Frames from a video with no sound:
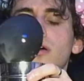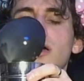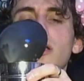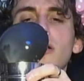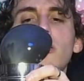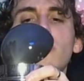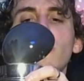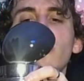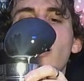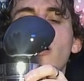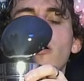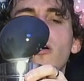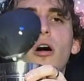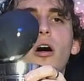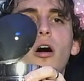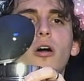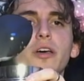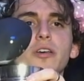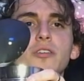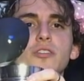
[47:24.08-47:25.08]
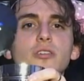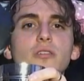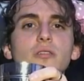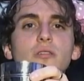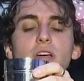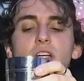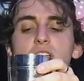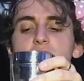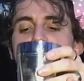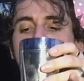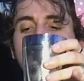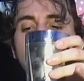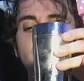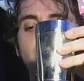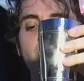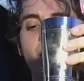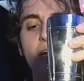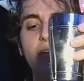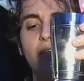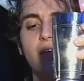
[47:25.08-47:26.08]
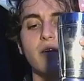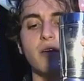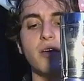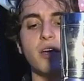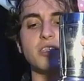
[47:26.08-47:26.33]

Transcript: I don't know what alcohol is. It's definitely not